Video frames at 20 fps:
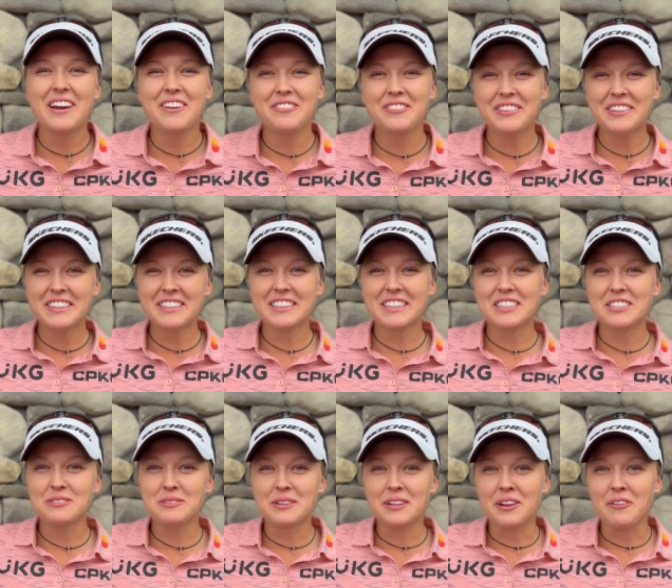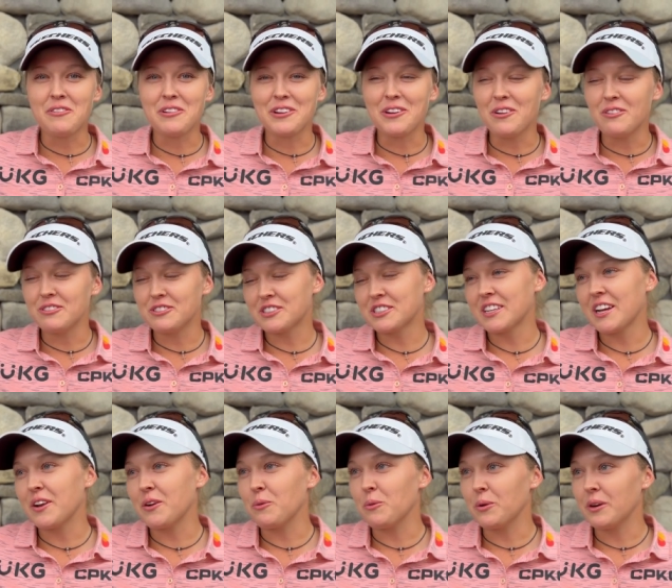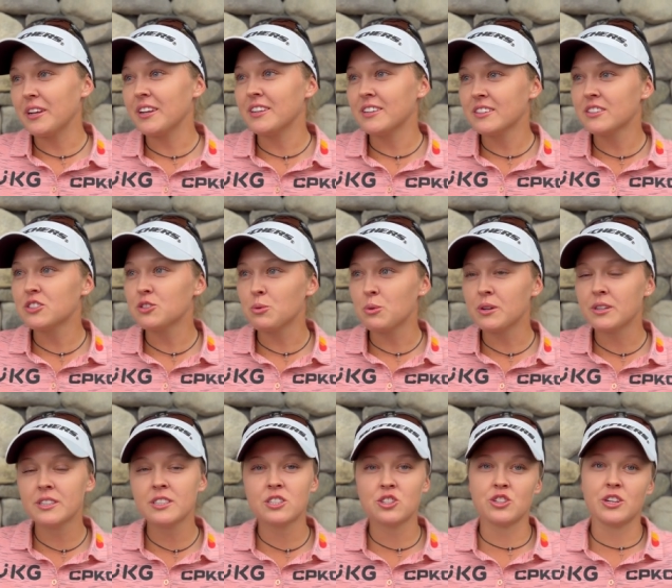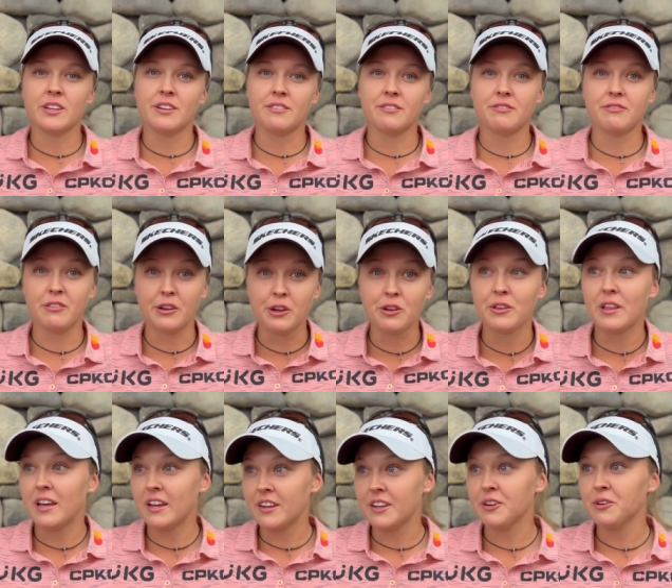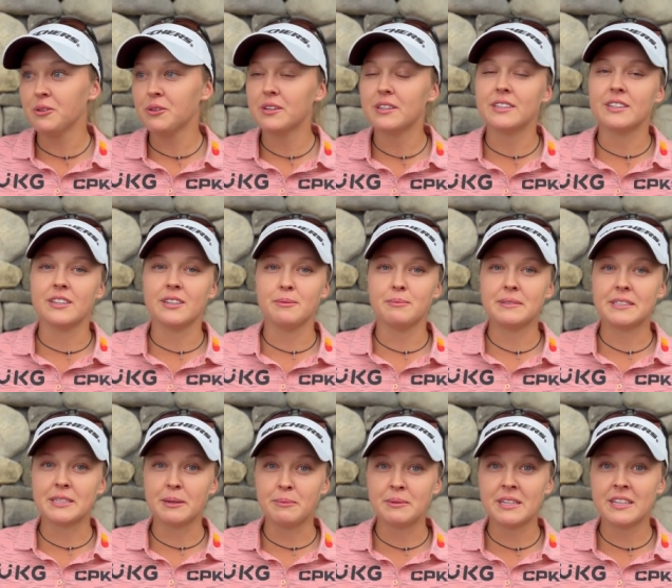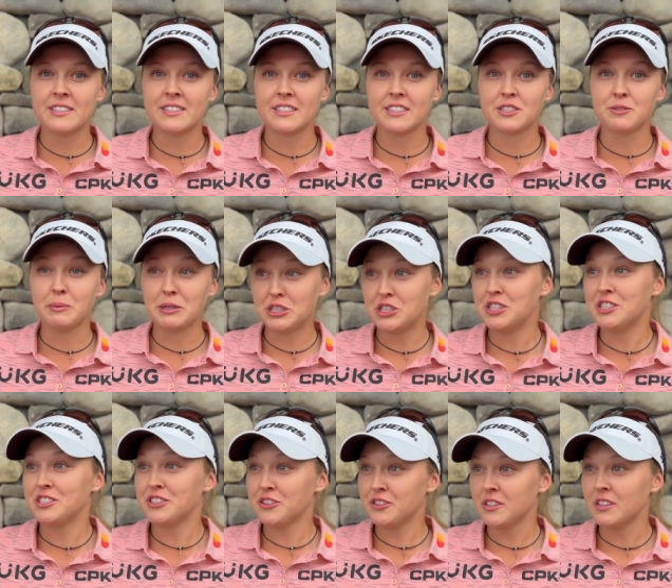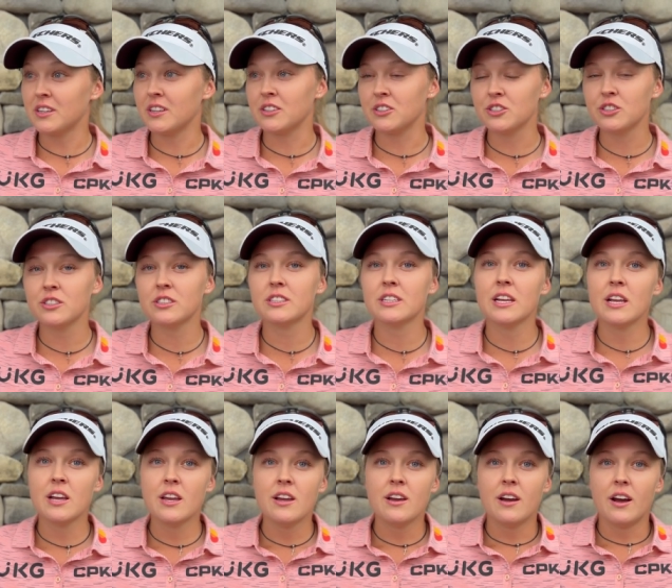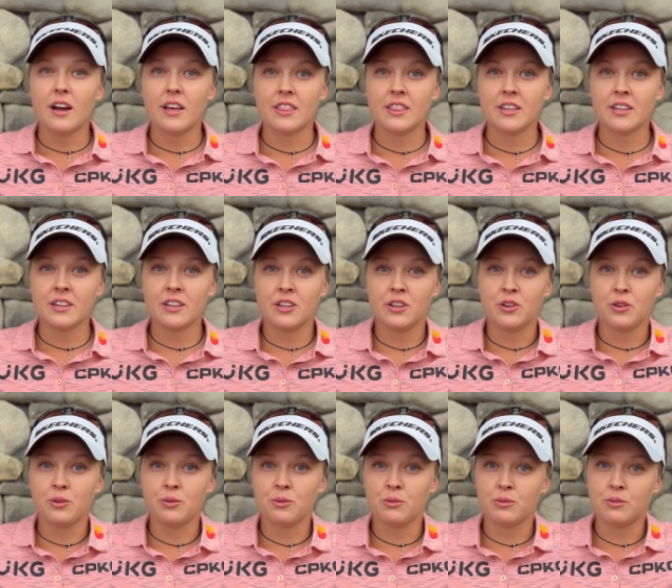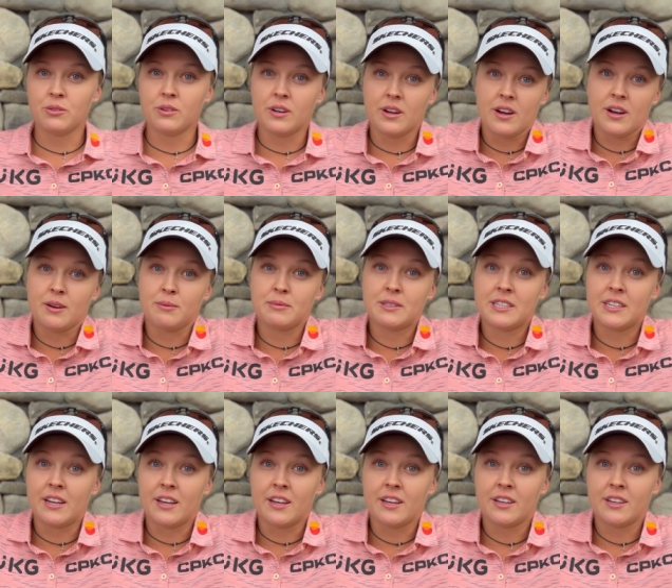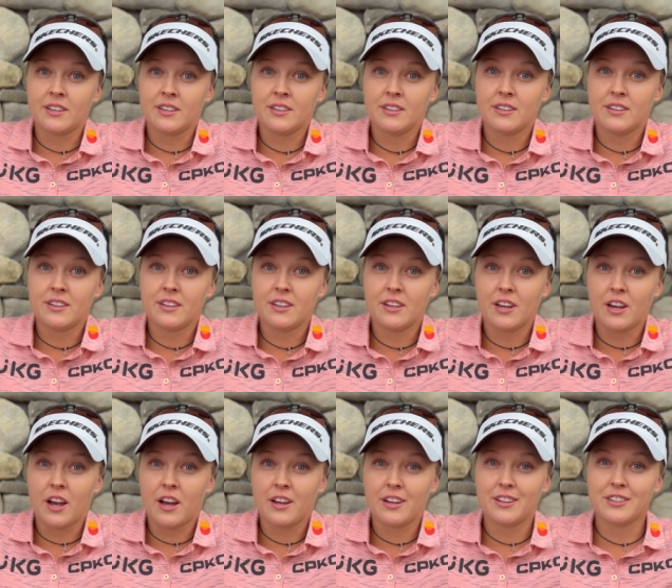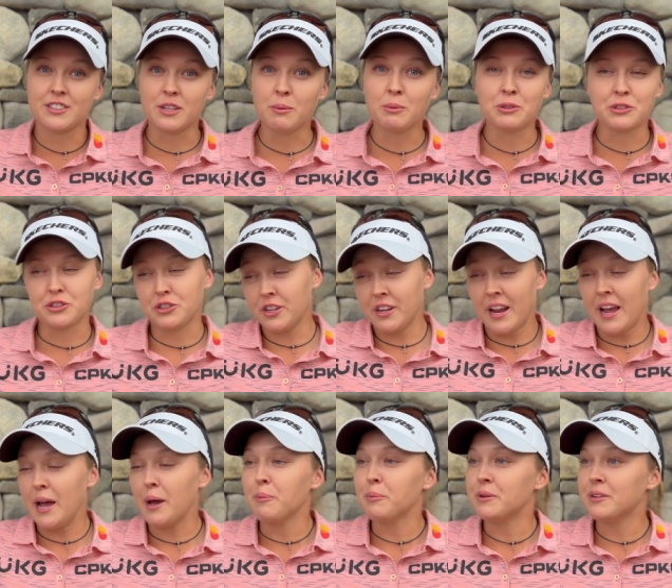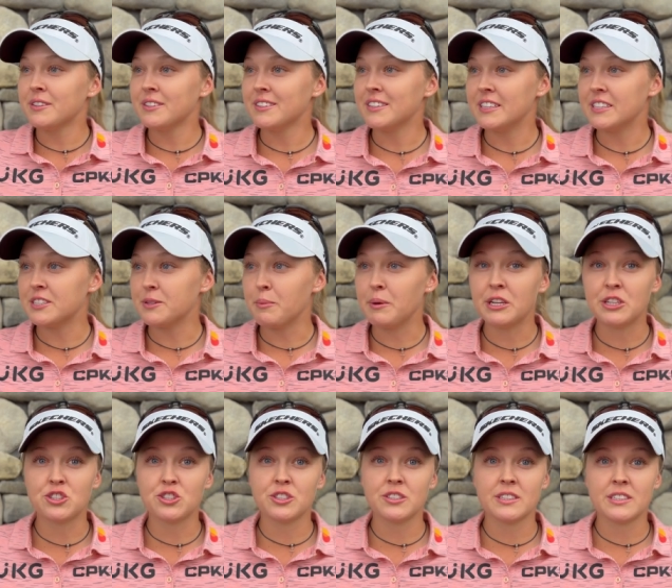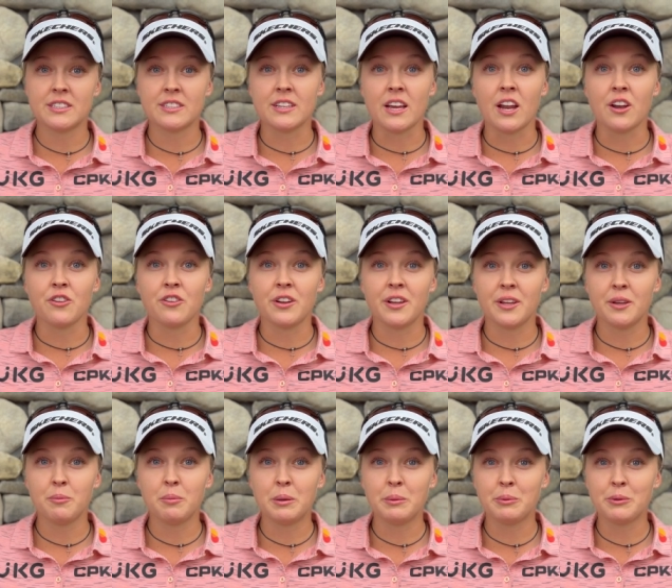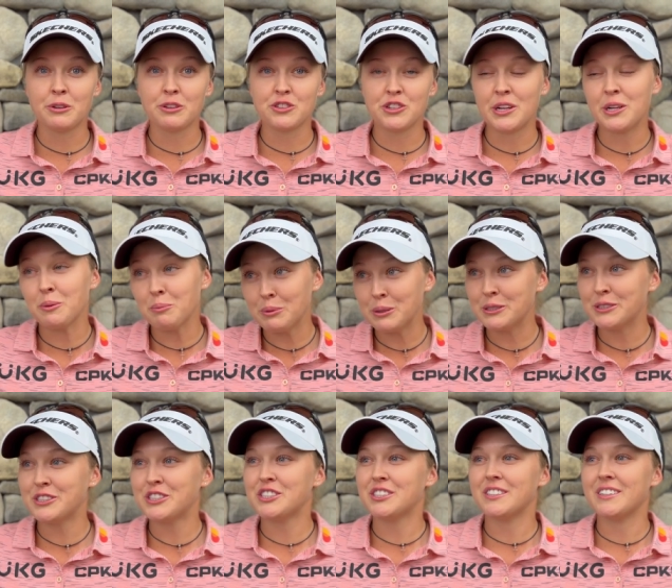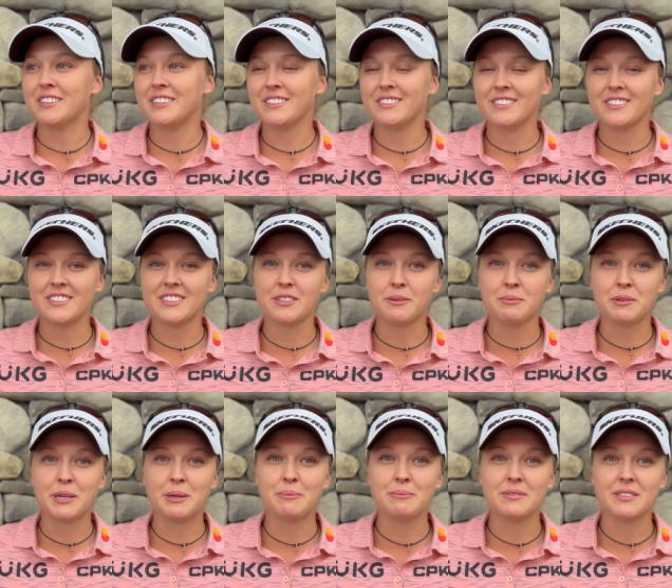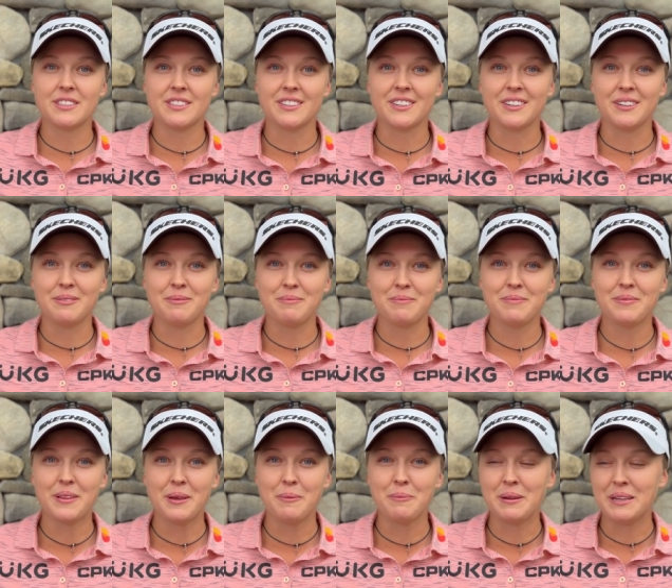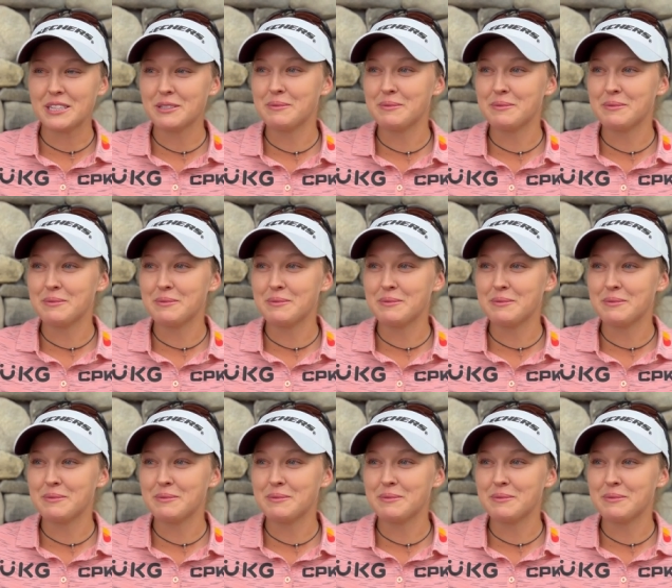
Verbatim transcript: I feel like that's what every golfer's kind of working towards, trying to figure that out. Um, some days it's much easier than others. I think, you know, um, today doubles are going to happen. It's a major, it's Saturday, people are trying to push, and sometimes um, that makes